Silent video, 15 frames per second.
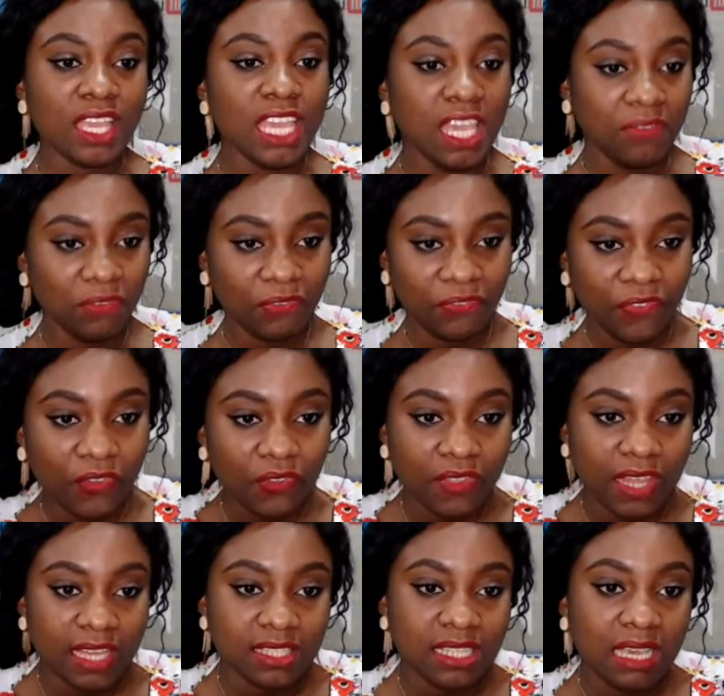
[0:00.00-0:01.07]
if you feel
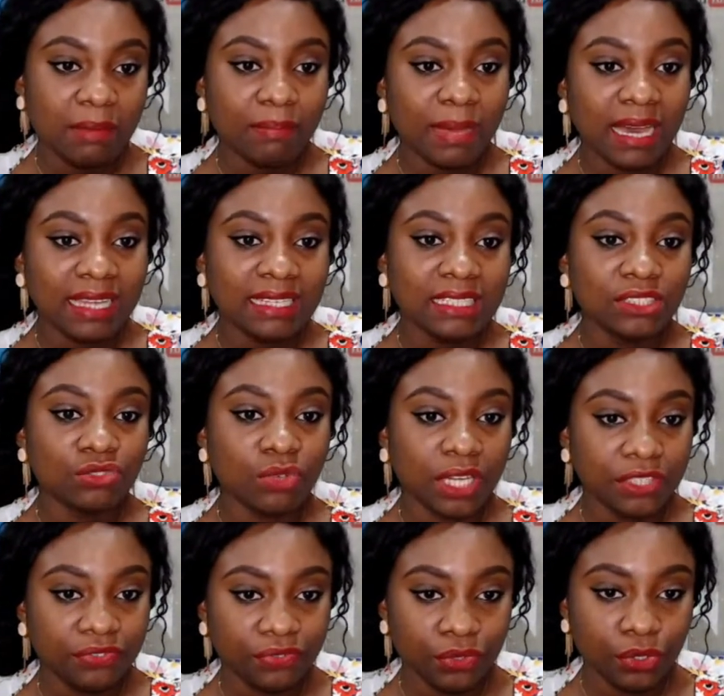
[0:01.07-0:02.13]
that a man is
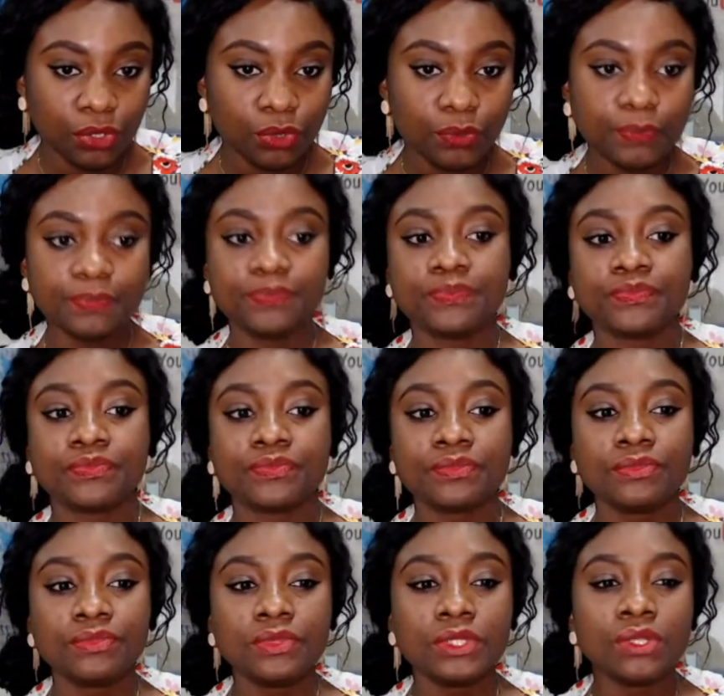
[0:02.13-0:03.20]
right for you,
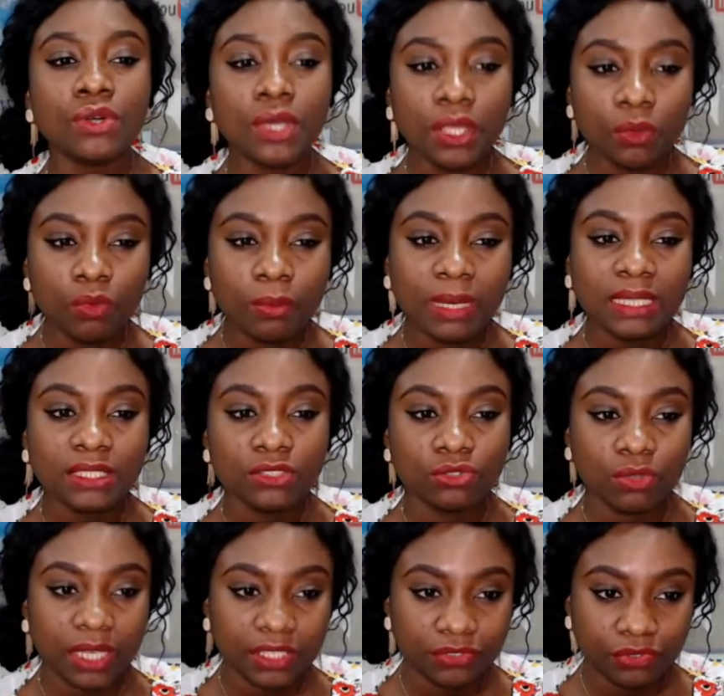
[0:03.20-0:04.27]
or a woman is
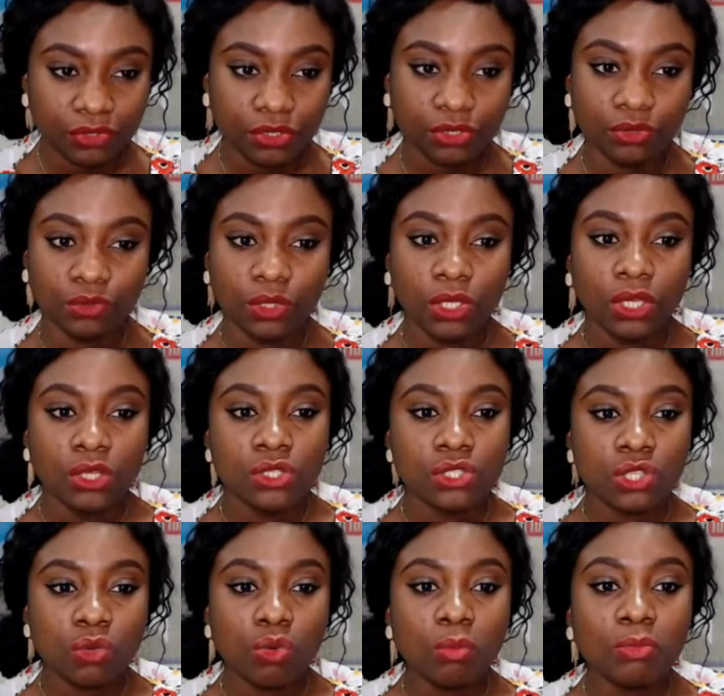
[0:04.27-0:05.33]
right for you,
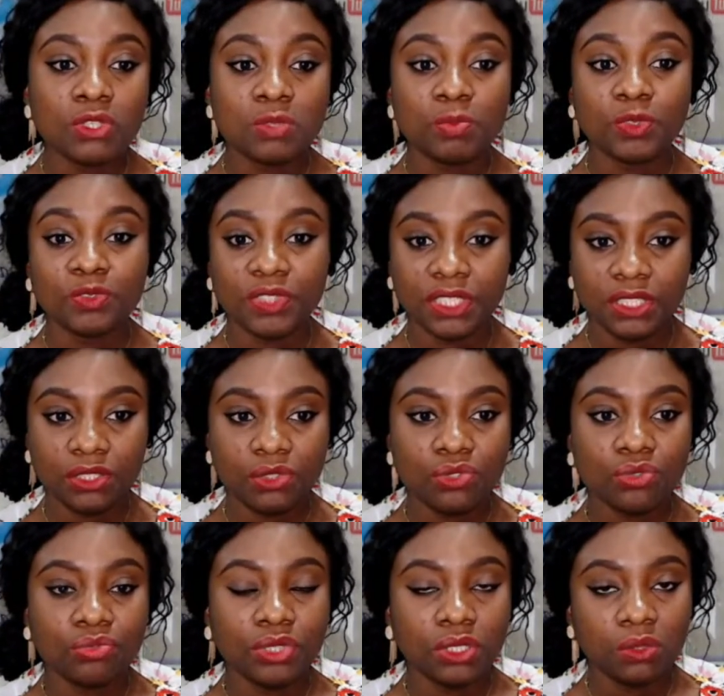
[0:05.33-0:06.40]
someone must be ready
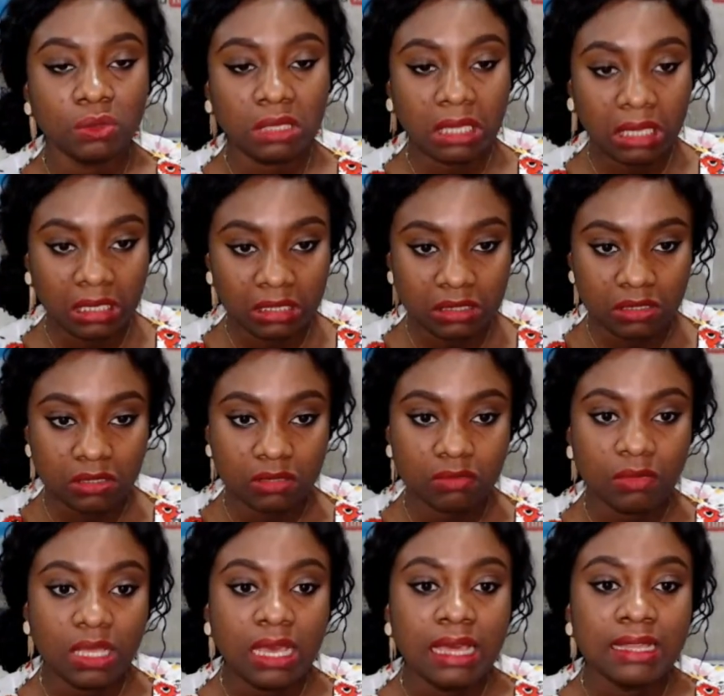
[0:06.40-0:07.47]
to relocate.
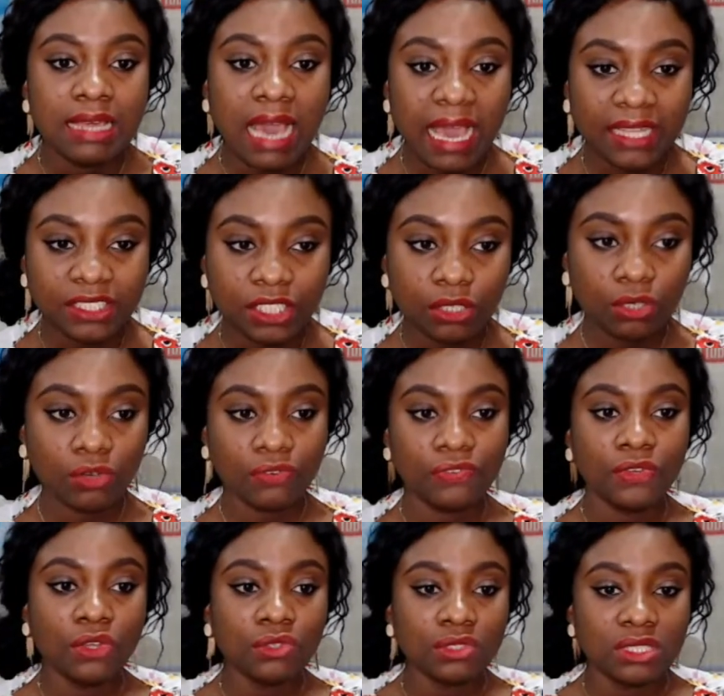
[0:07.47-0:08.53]
The idea of
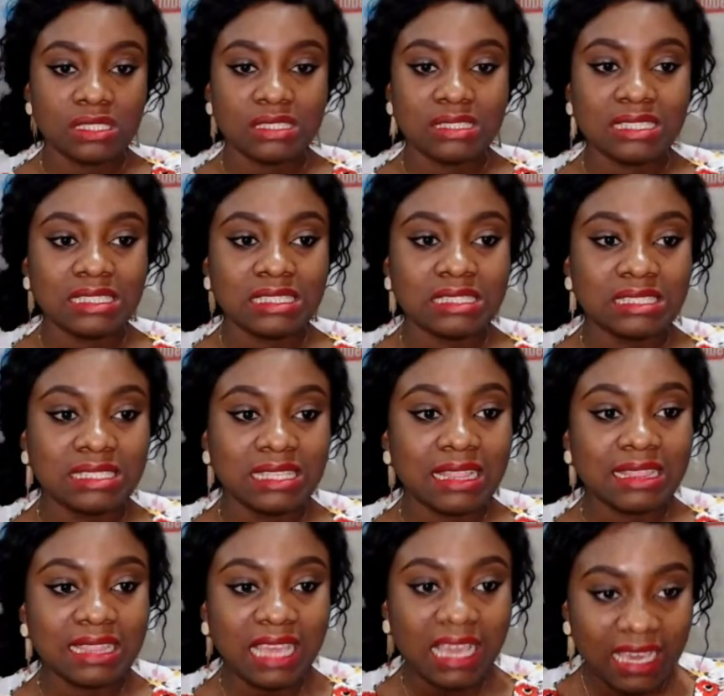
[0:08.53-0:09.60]
long distance
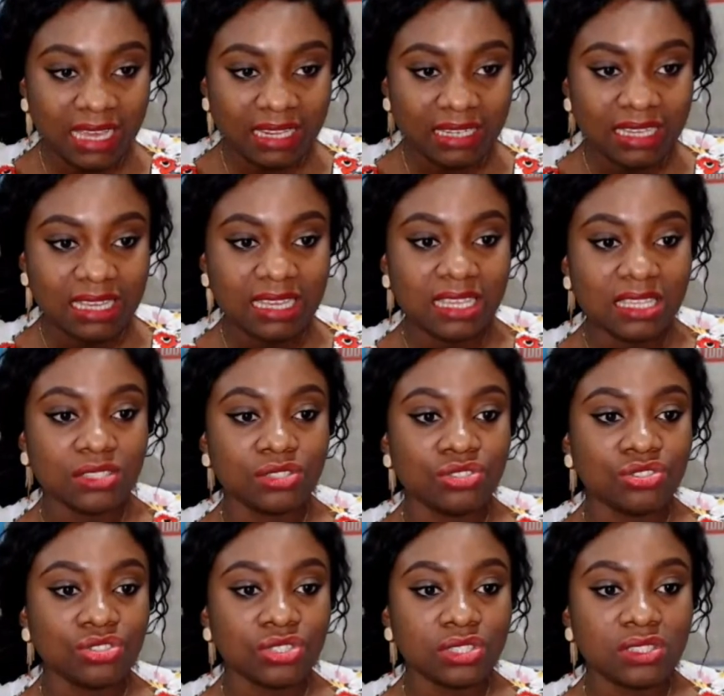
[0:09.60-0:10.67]
thing is
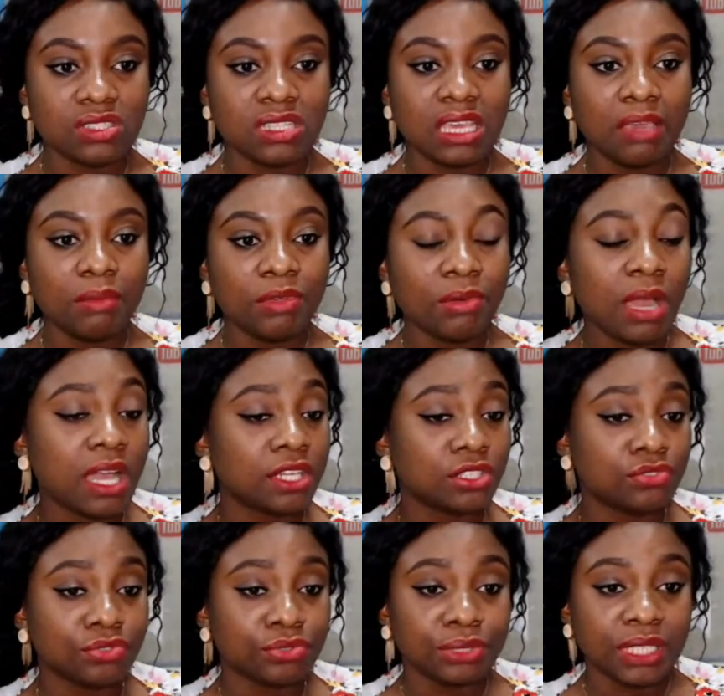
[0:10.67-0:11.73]
just a
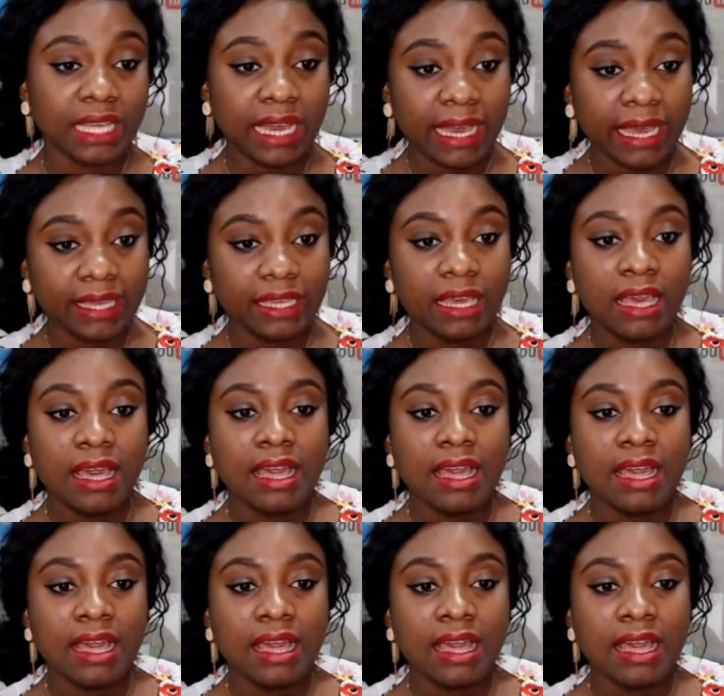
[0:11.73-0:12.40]
mirage for a guy